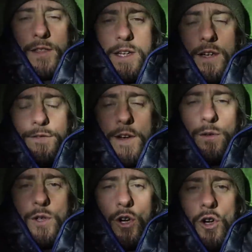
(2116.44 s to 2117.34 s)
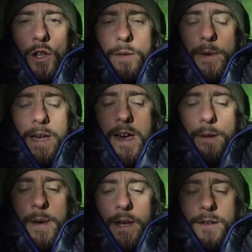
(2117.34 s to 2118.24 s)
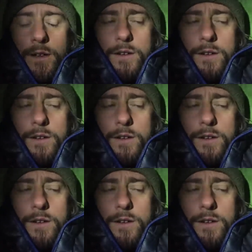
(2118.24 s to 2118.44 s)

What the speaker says: I think I found the hole in my airbed.